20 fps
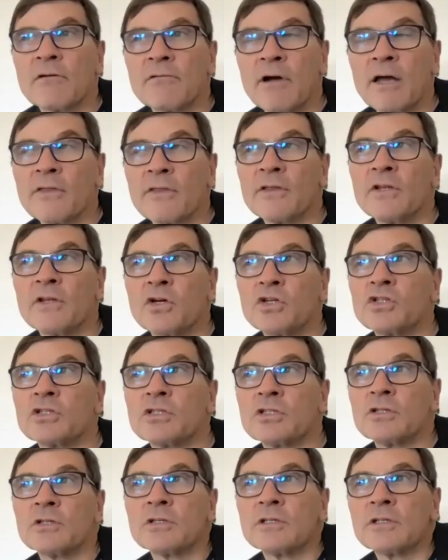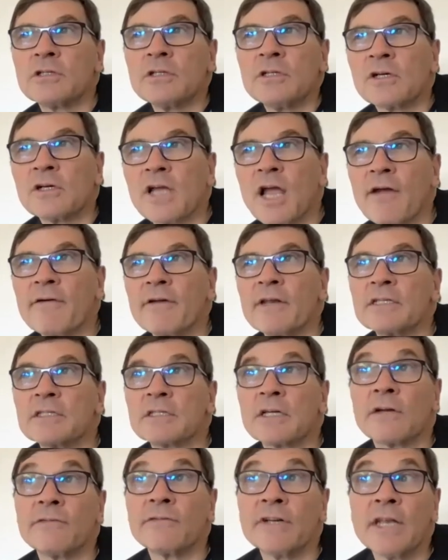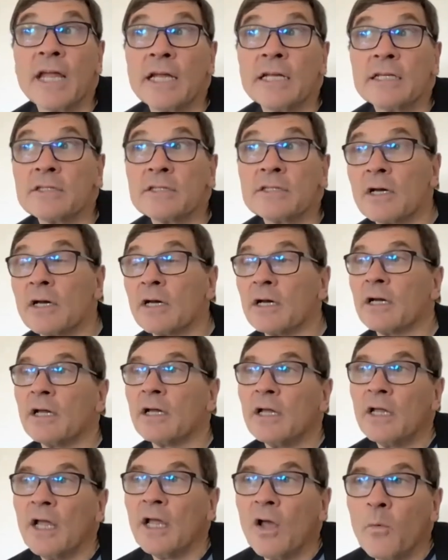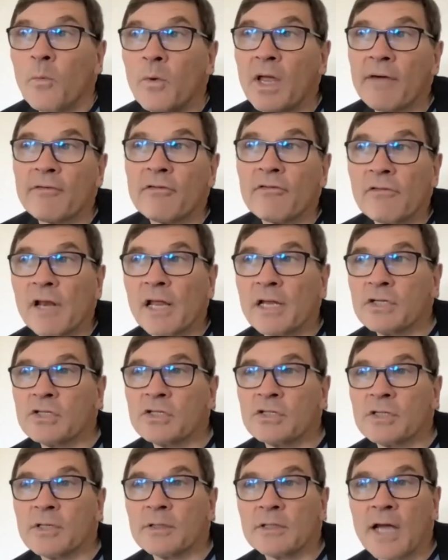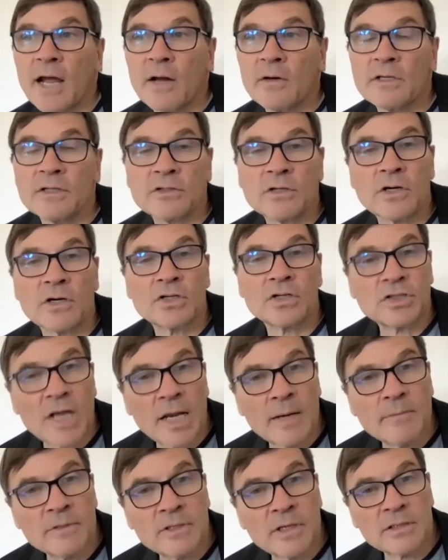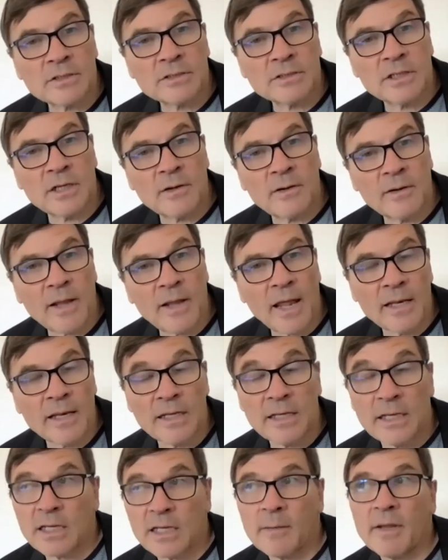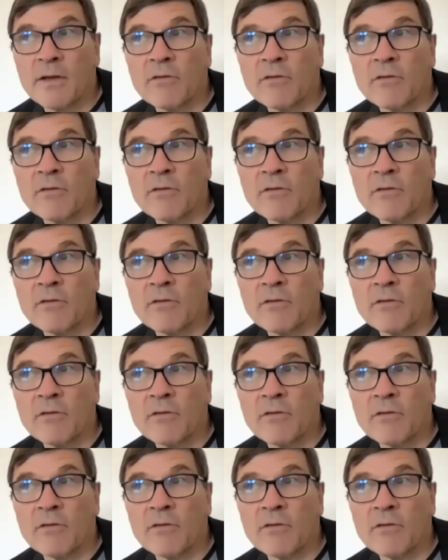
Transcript: rather than you're just you're you're carrying this kind of innate desire we have a relationship to how desire shaped us you know and, and it, yeah. it can